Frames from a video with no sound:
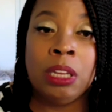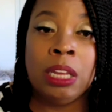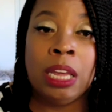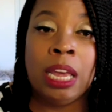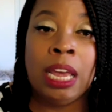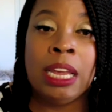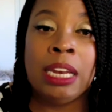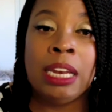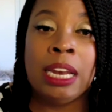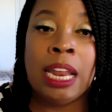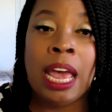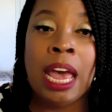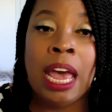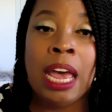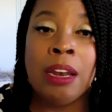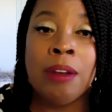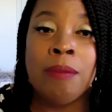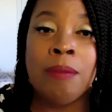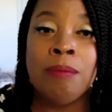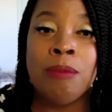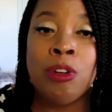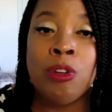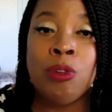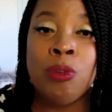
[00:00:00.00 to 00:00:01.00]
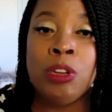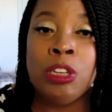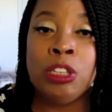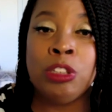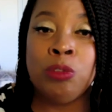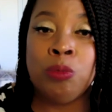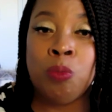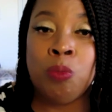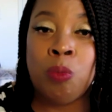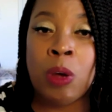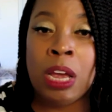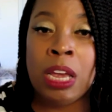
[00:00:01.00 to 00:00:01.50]
And Adam knew
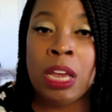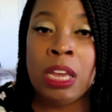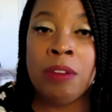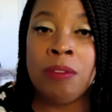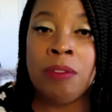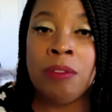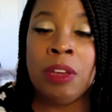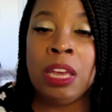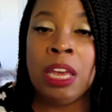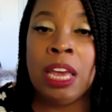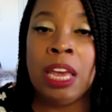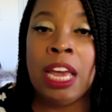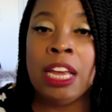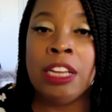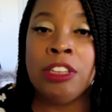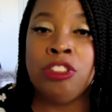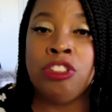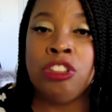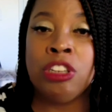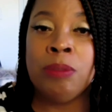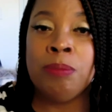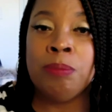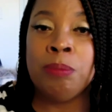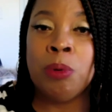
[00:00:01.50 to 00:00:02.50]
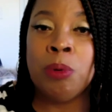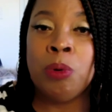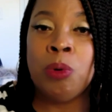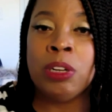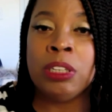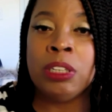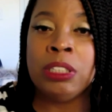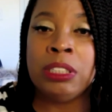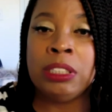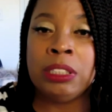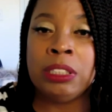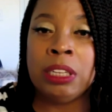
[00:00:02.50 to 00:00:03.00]
his wife, and she bore
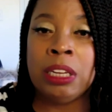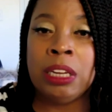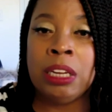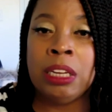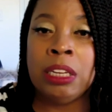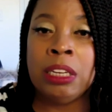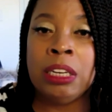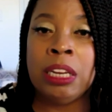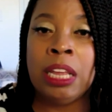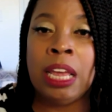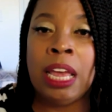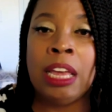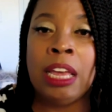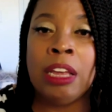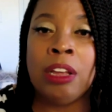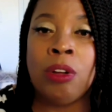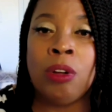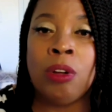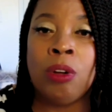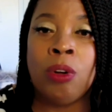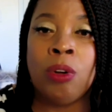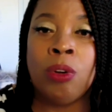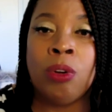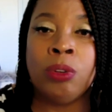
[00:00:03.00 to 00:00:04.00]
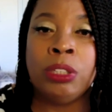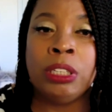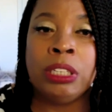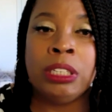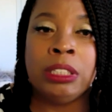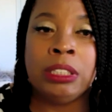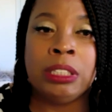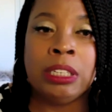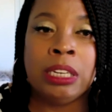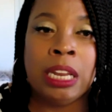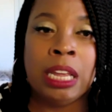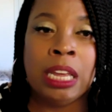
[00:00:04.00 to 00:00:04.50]
a son and called
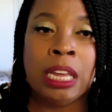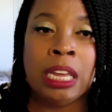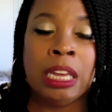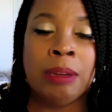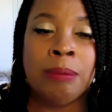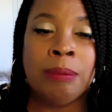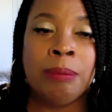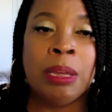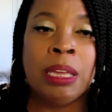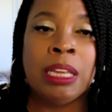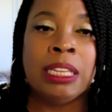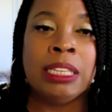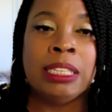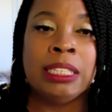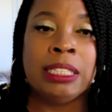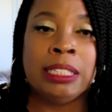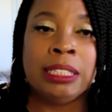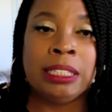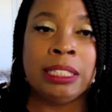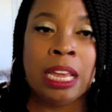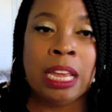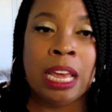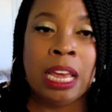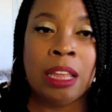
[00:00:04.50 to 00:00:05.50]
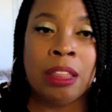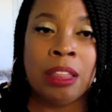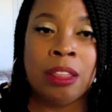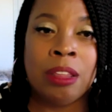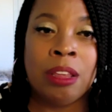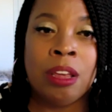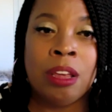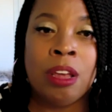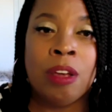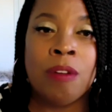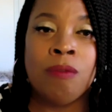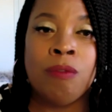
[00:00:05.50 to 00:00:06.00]
his name Seth.
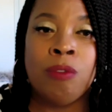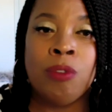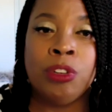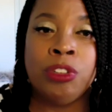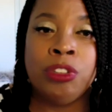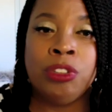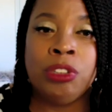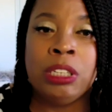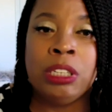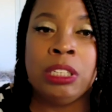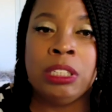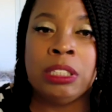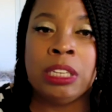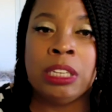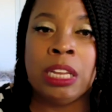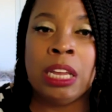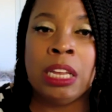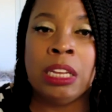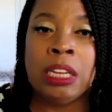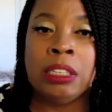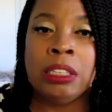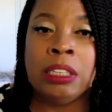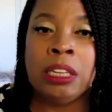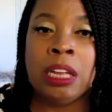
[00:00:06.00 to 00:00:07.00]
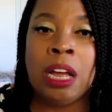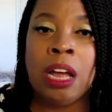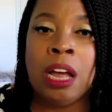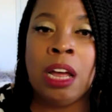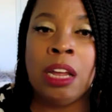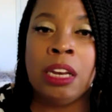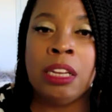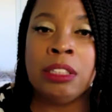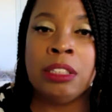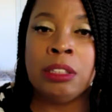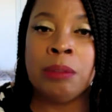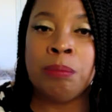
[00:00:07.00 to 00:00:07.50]
For she said,
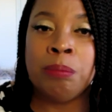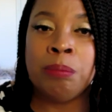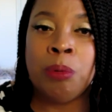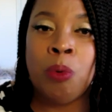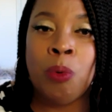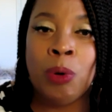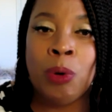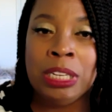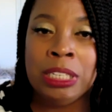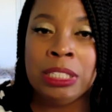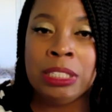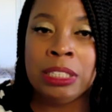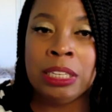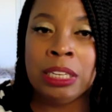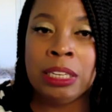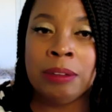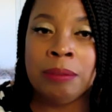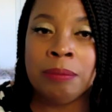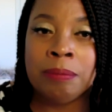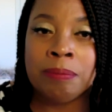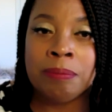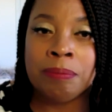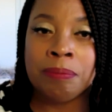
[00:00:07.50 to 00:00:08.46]
God has appointed